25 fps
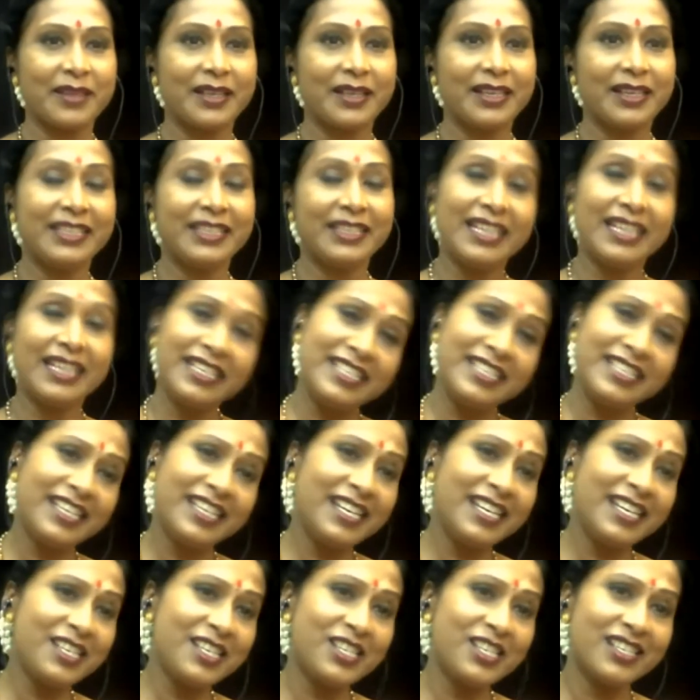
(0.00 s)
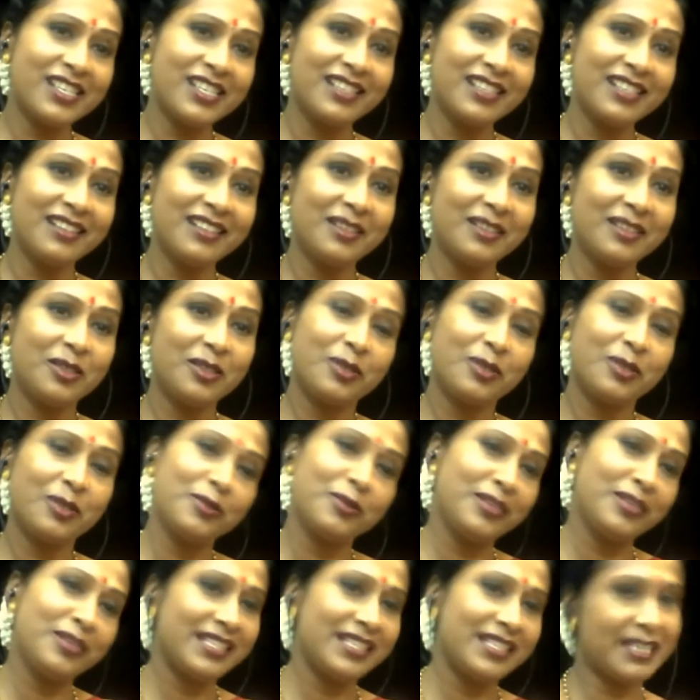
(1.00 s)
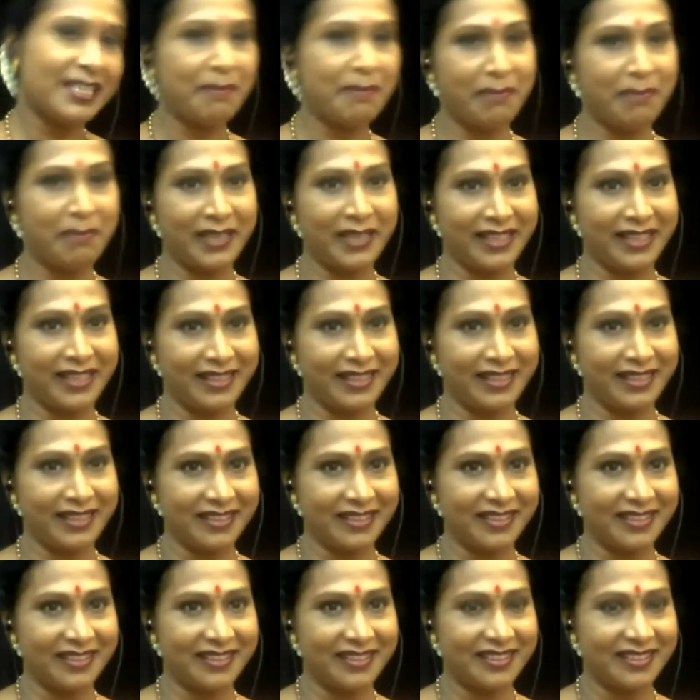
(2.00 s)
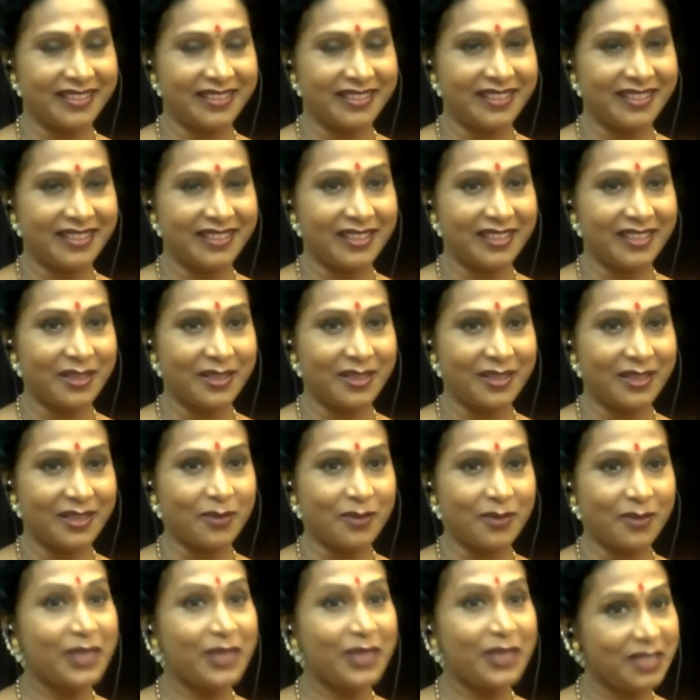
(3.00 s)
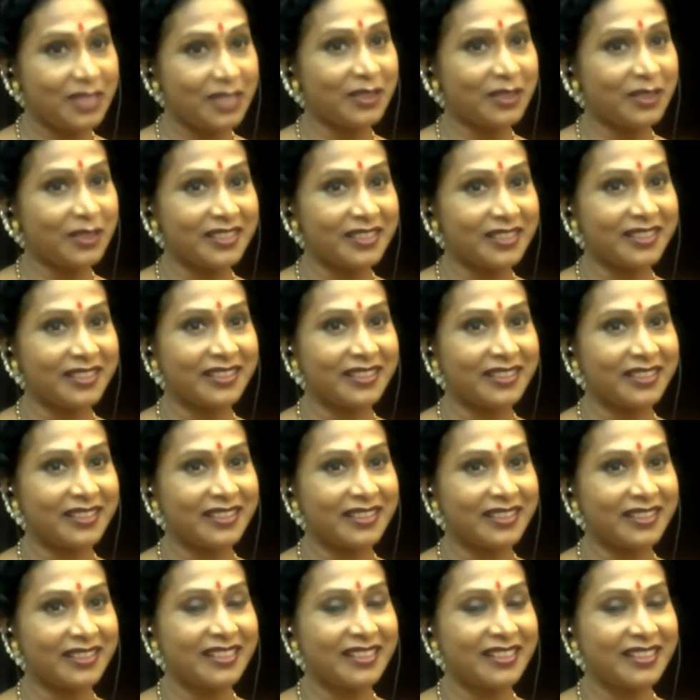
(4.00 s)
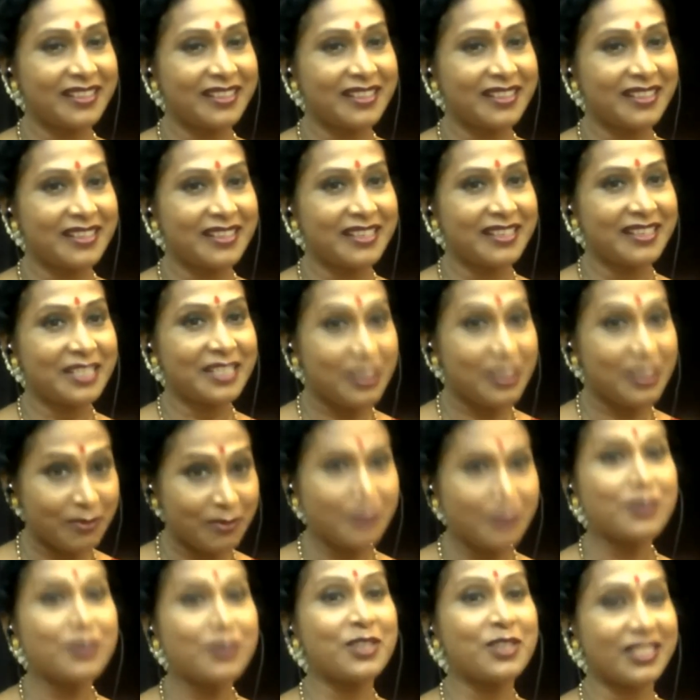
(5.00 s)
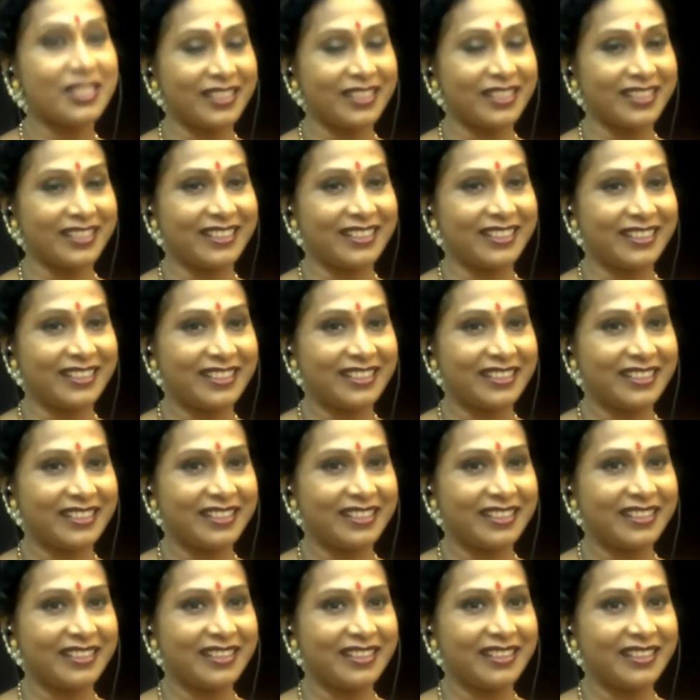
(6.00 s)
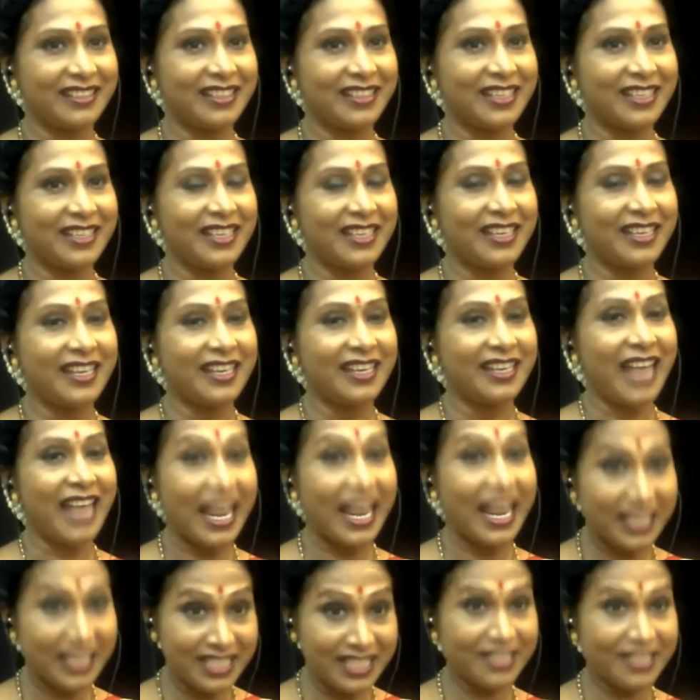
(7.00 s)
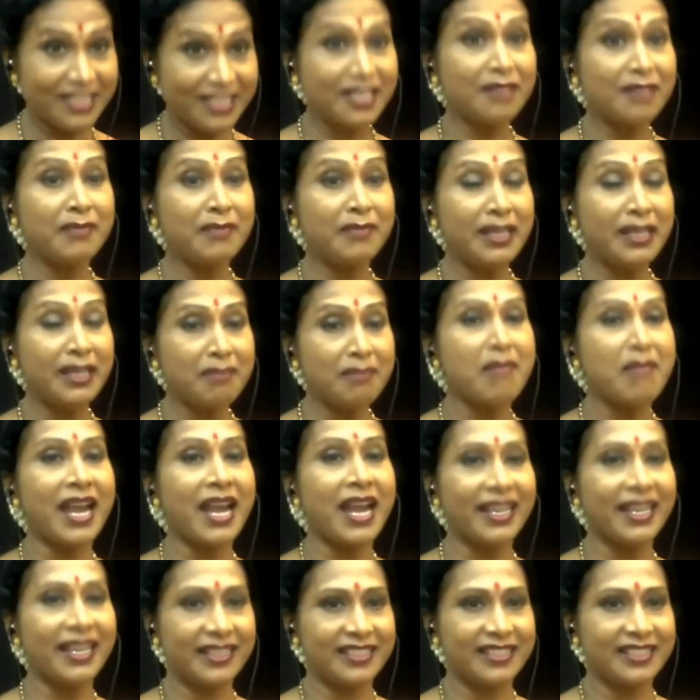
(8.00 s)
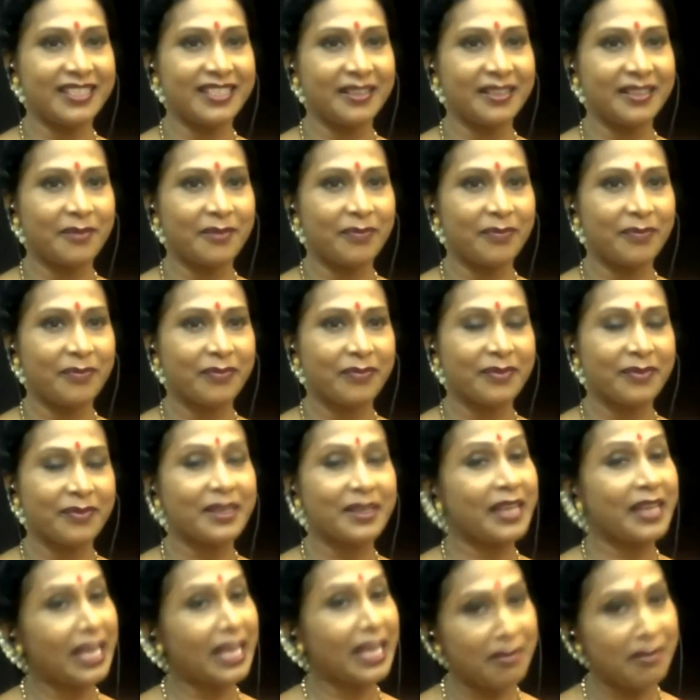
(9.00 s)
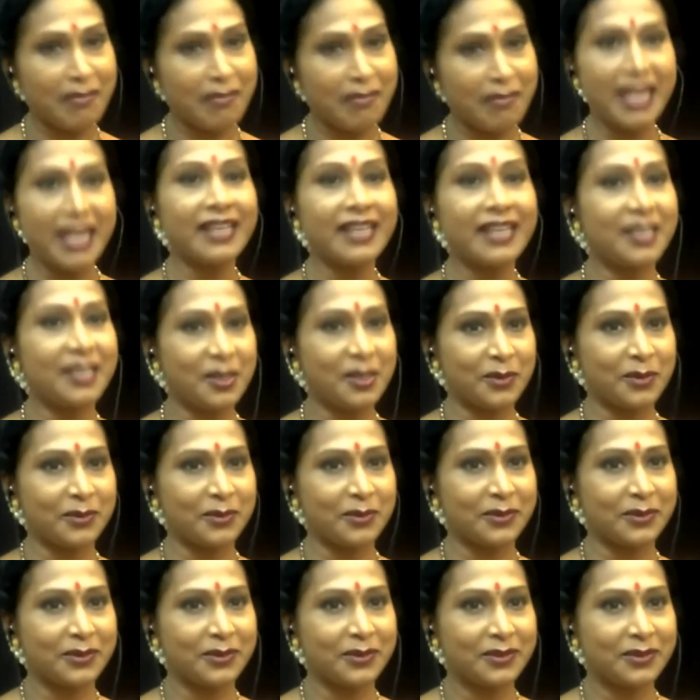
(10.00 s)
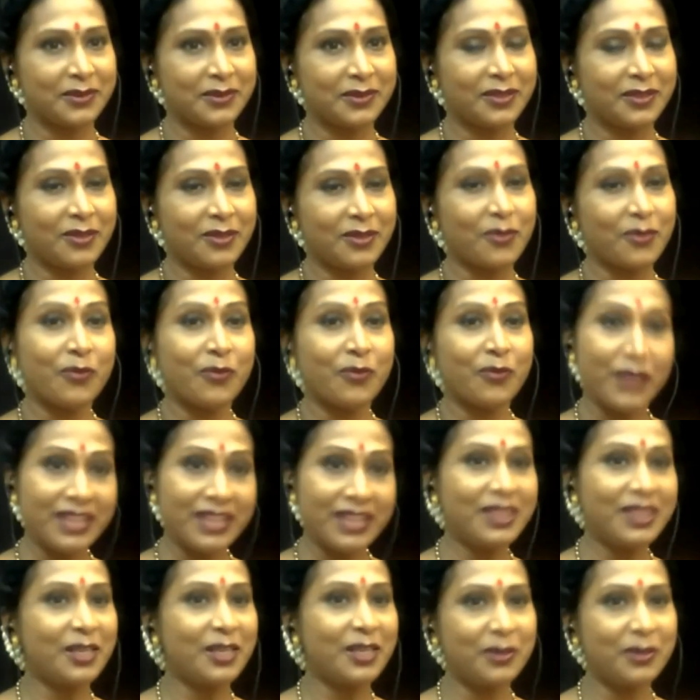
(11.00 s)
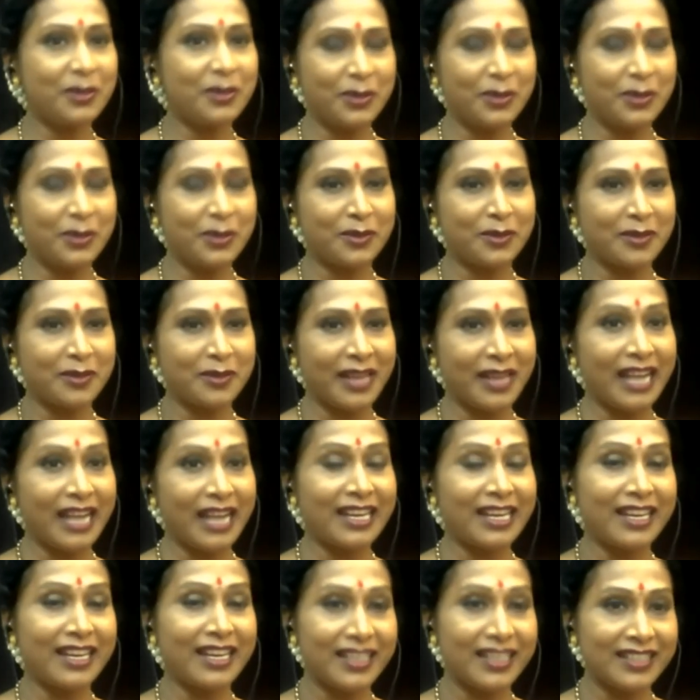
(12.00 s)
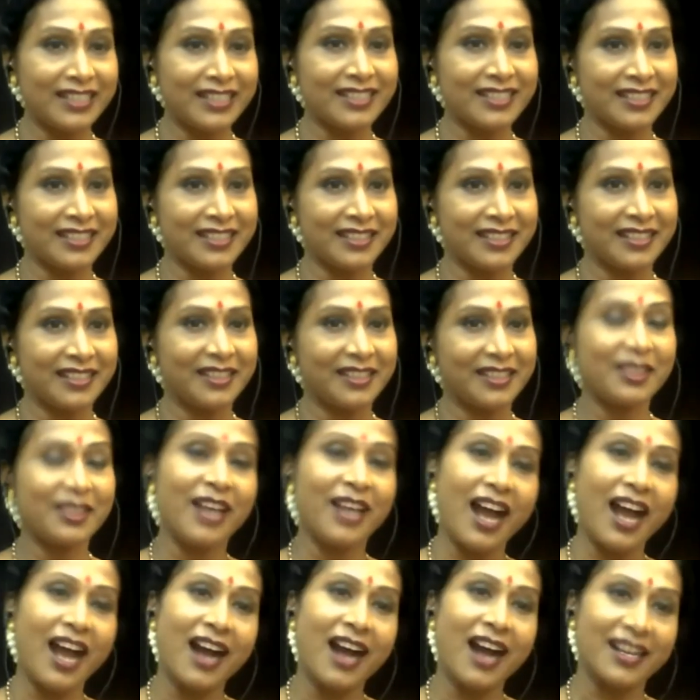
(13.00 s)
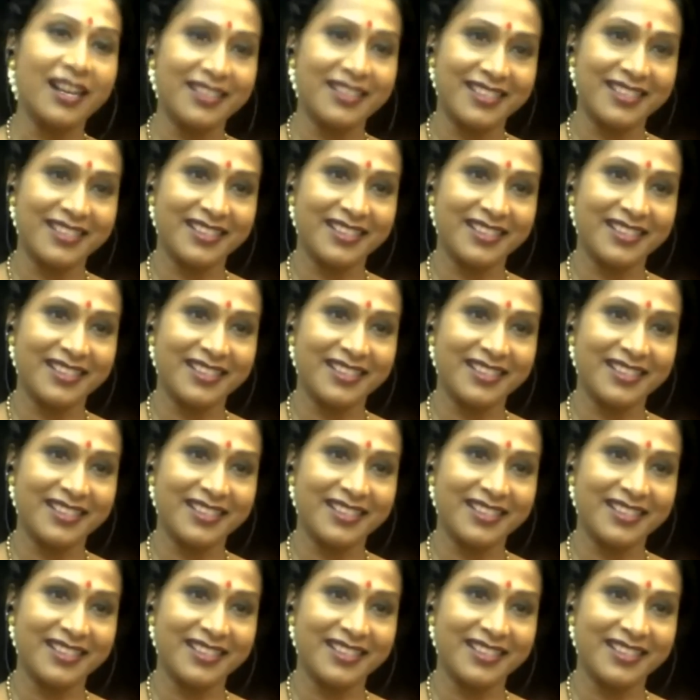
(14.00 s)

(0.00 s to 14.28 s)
dedication through discipline with your devotion and determined mind can make you with the guru and learn the art